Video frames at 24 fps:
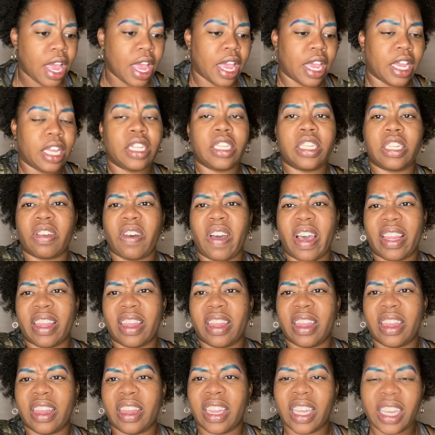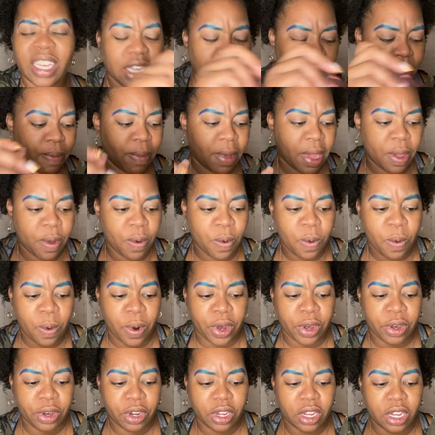and so I think it may
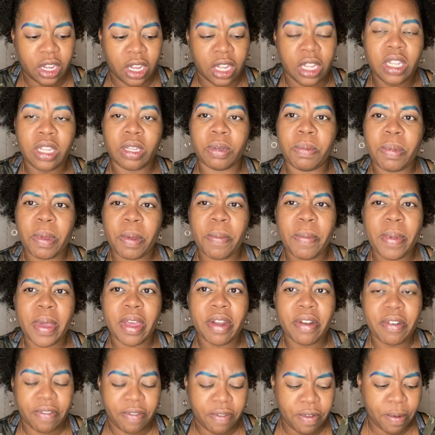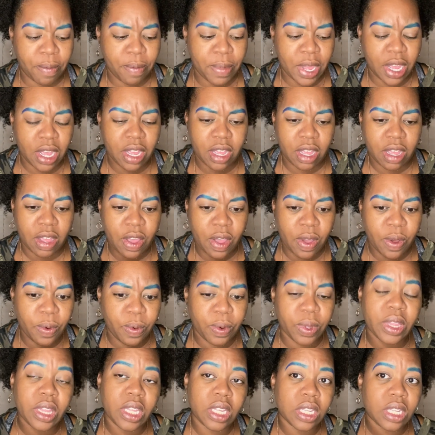work a little bit better for me
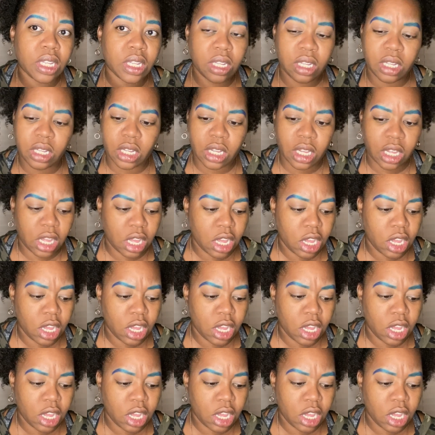with this look.